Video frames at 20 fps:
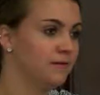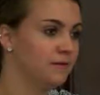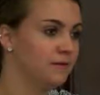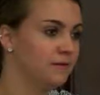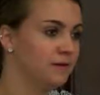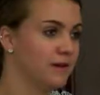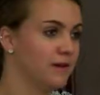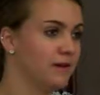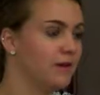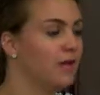
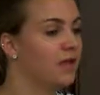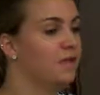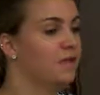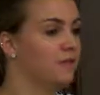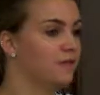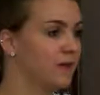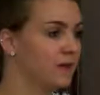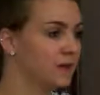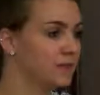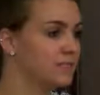Yeah, and
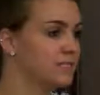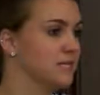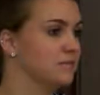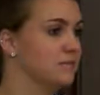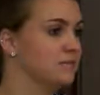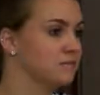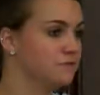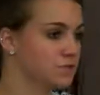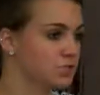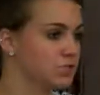then like I said,
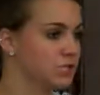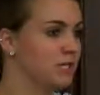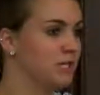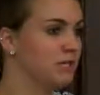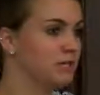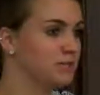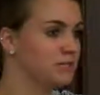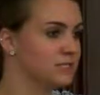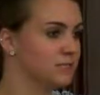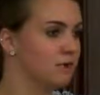the fish
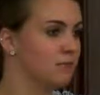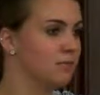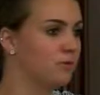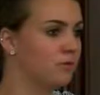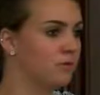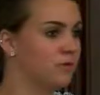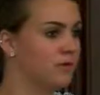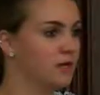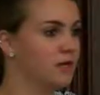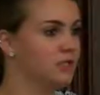tank
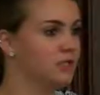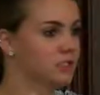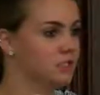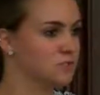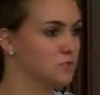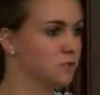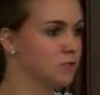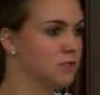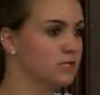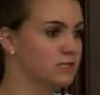example, then it
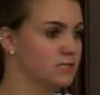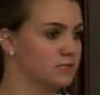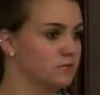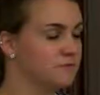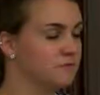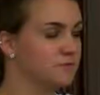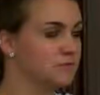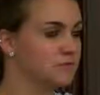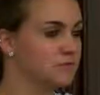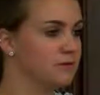just works to
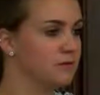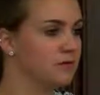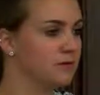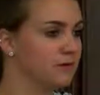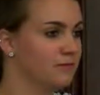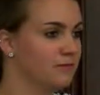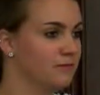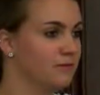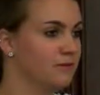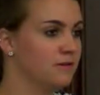filter out
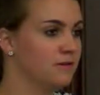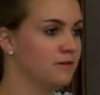everything.